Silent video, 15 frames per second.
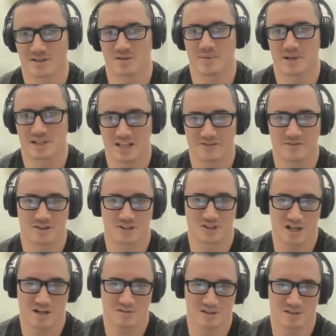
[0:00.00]
So my 7th
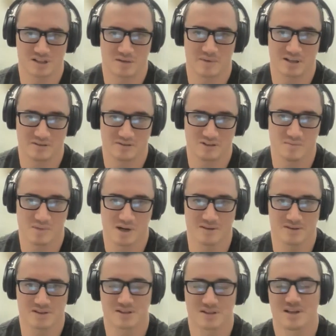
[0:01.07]
child is coming in a few
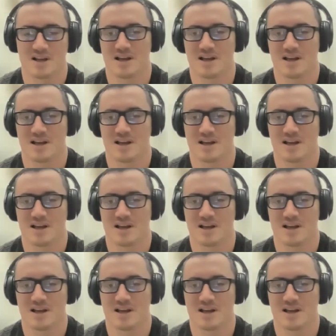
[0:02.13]
months,